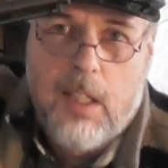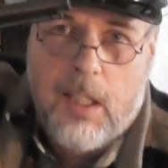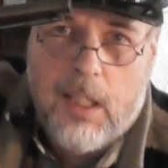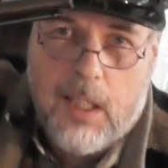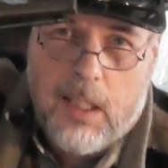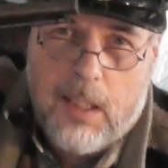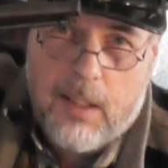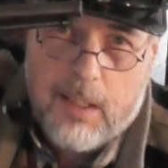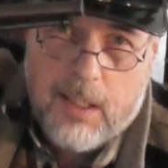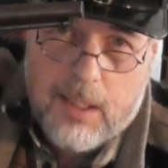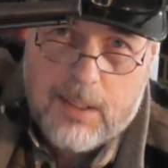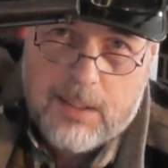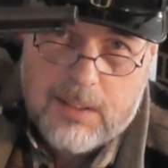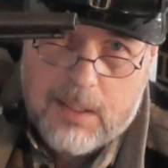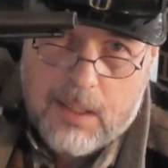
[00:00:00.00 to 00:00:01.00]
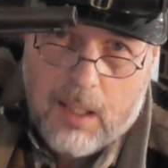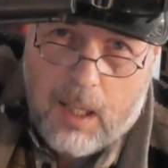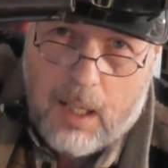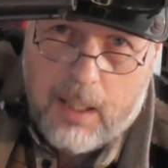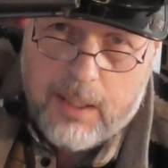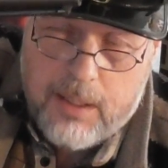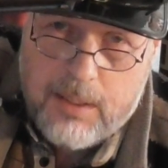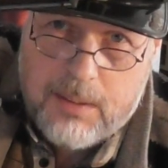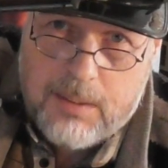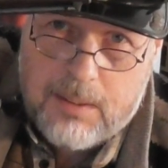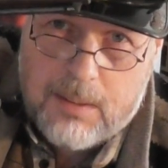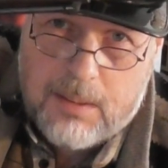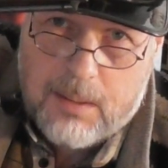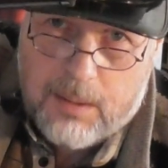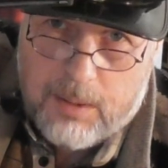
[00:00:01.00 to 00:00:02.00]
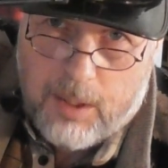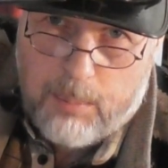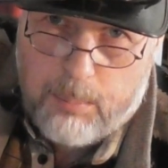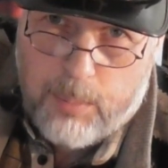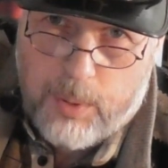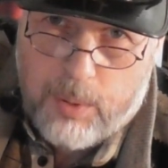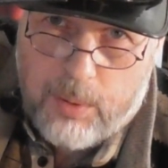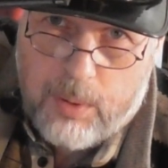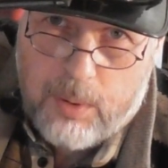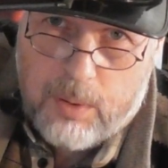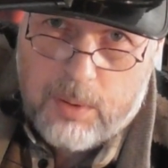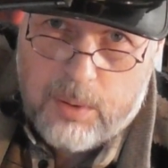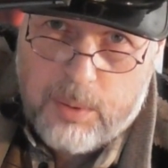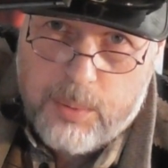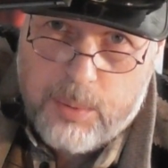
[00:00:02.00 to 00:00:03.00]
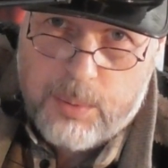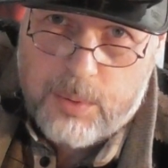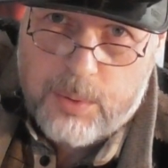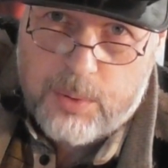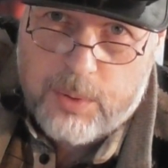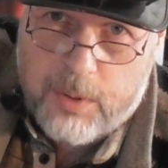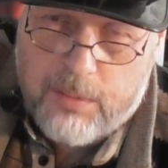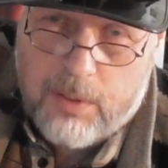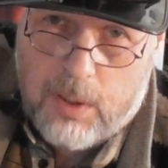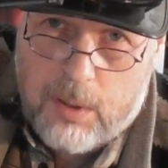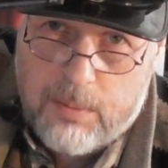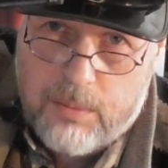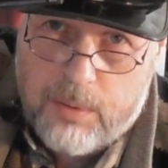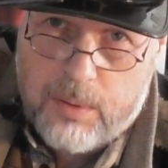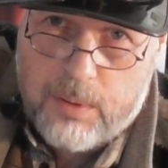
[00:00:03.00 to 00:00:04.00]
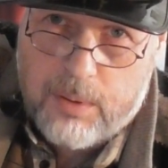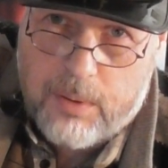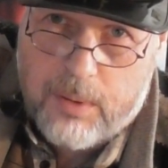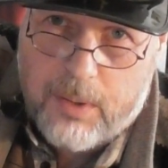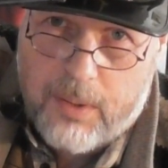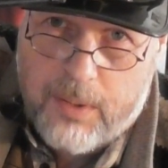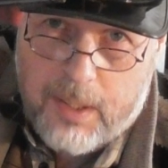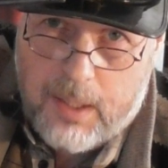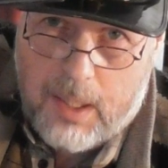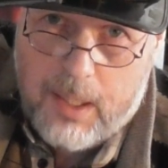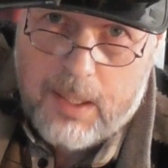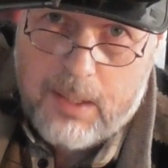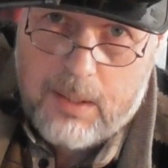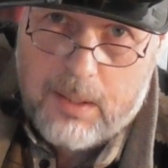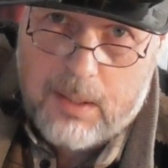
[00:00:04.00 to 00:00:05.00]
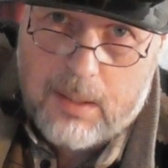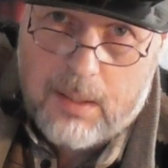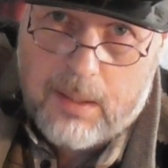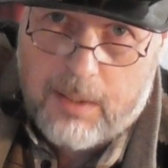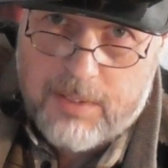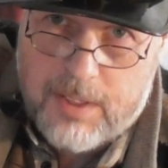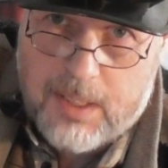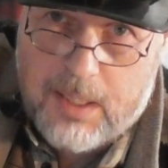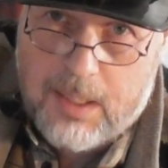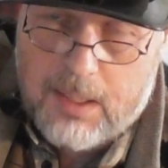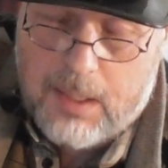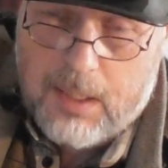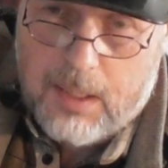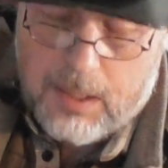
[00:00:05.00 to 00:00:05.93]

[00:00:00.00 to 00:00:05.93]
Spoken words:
and it's the highest number Roots revolver that I have seen.